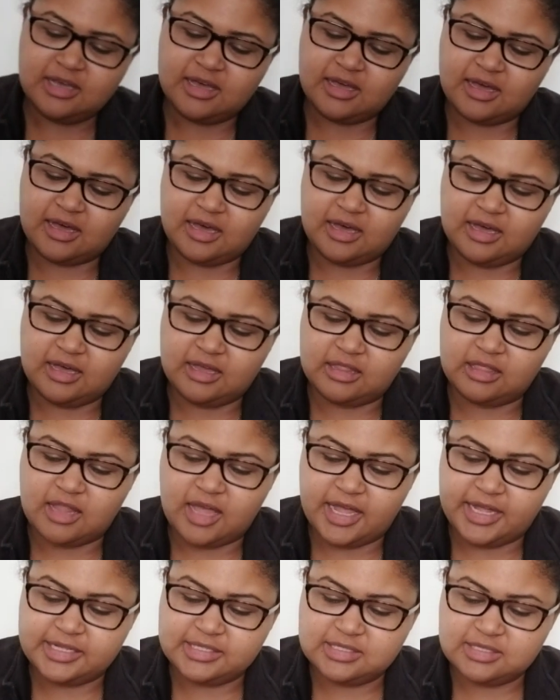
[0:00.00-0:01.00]
uh,
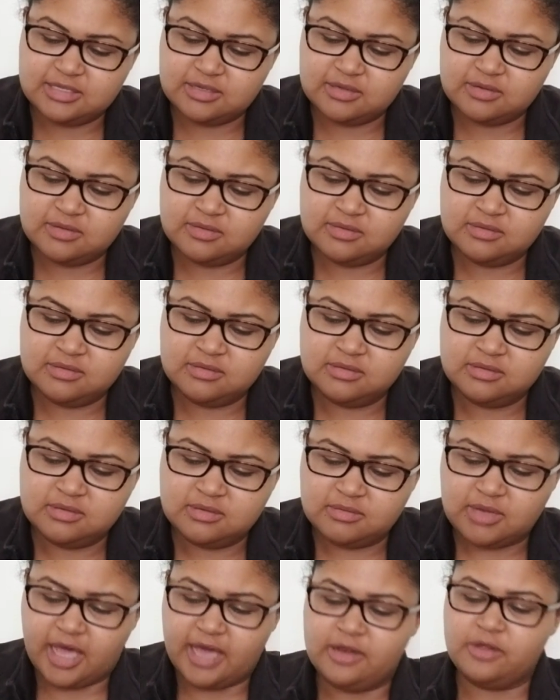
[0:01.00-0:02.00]
lied to.
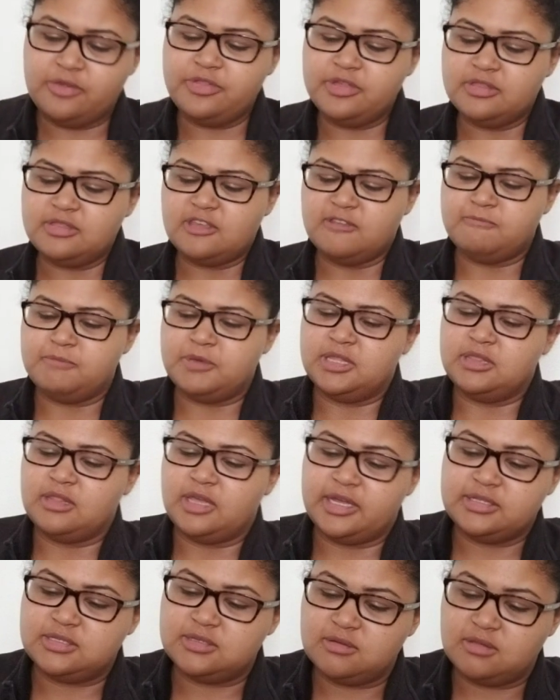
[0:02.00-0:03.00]
I don't think they've been
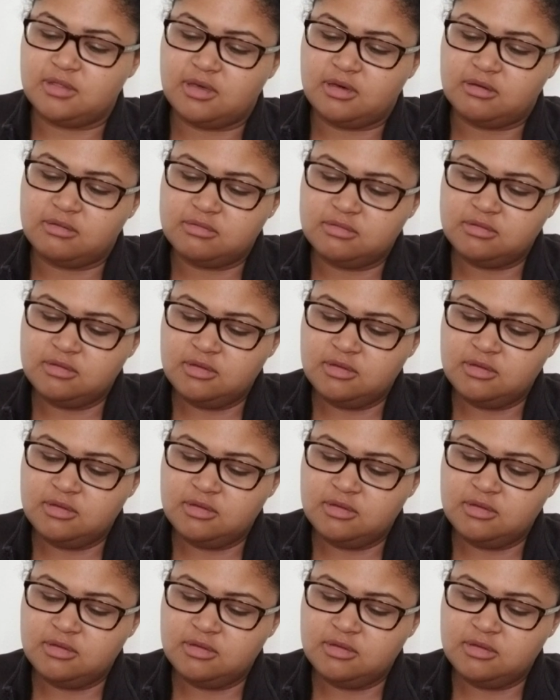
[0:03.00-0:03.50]
lied to, though.